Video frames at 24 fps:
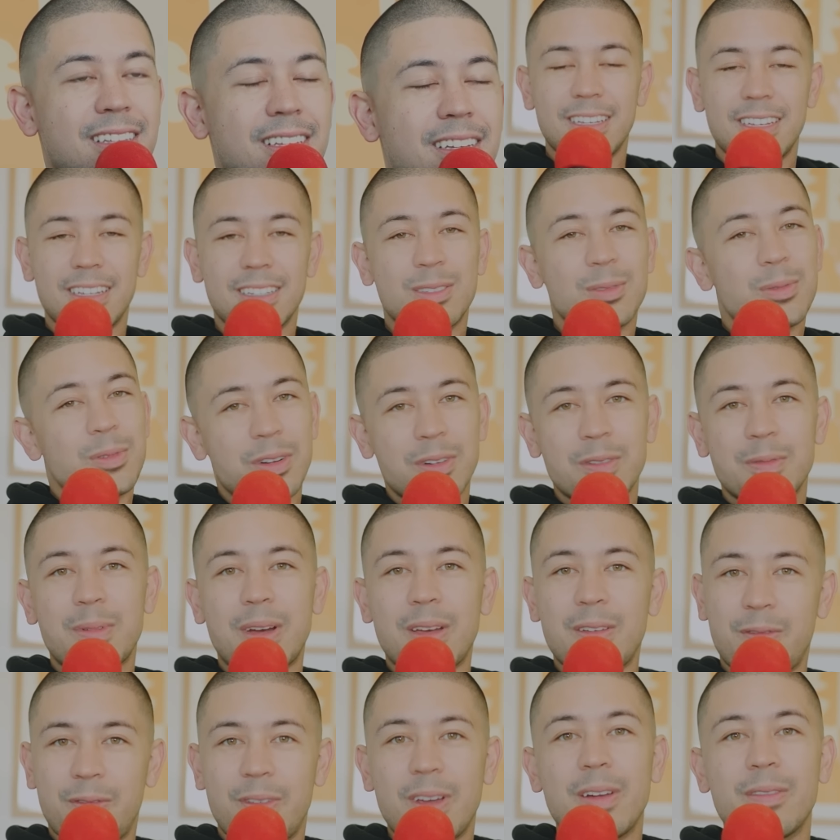It's one of
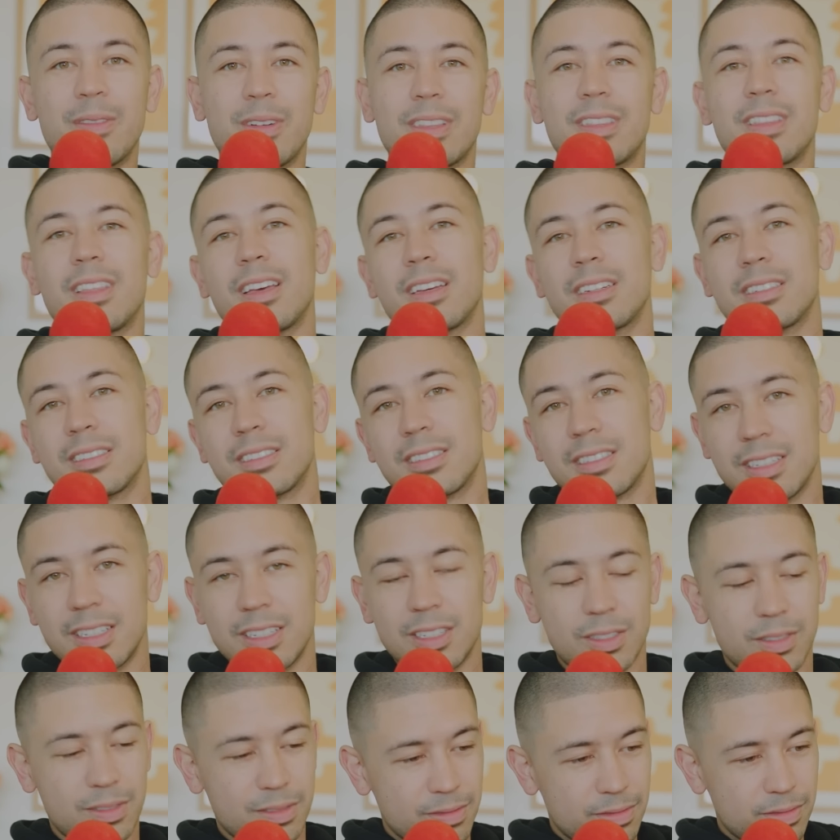my favorite things,
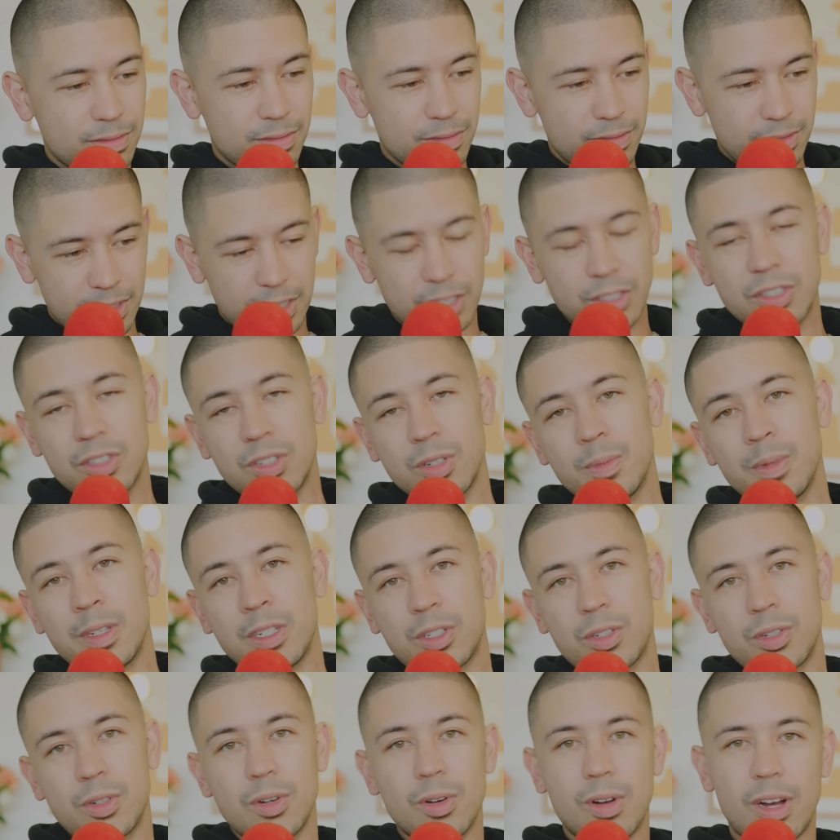is consuming
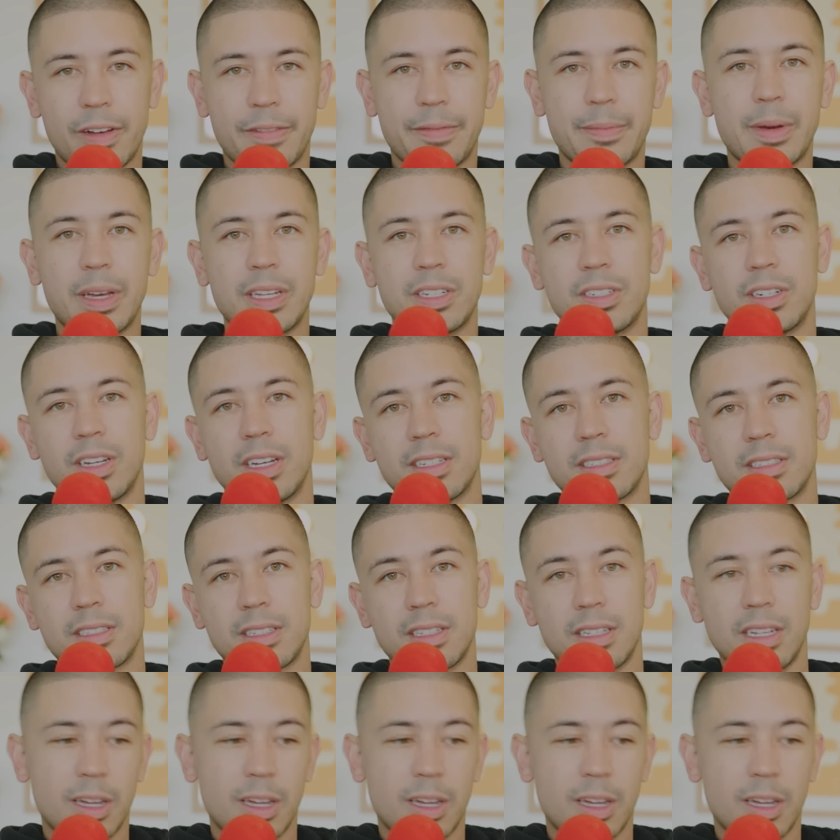true off my chest.